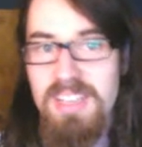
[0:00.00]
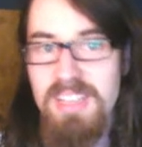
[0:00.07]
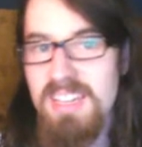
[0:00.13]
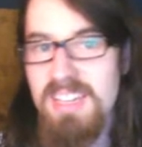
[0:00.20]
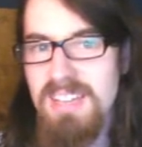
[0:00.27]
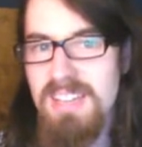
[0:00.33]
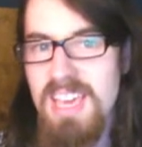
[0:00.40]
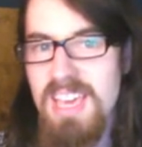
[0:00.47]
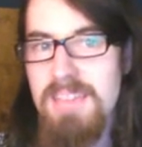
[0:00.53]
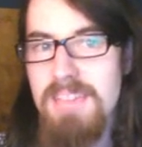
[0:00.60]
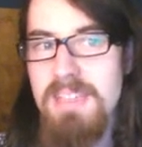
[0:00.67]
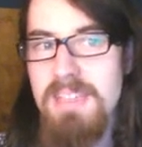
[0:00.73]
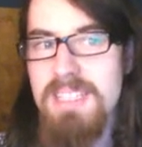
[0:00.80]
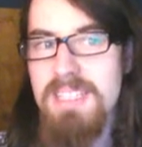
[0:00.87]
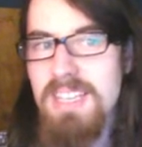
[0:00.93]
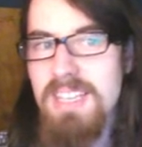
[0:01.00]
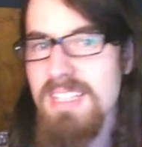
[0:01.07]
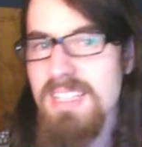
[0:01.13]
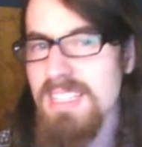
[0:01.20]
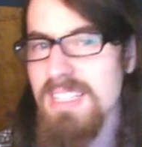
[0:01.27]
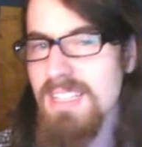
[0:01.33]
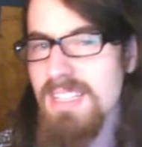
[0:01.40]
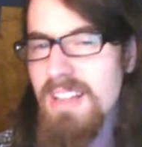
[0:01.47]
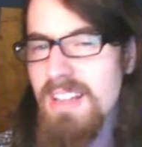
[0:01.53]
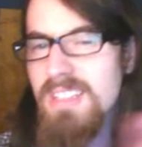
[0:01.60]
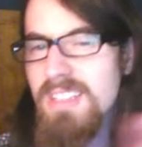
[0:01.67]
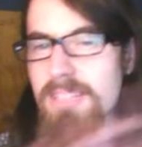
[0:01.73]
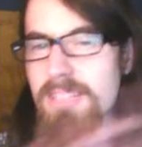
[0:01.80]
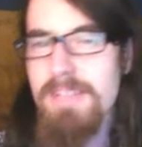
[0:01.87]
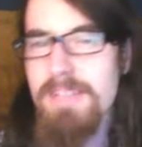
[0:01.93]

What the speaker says: can hear me in slightly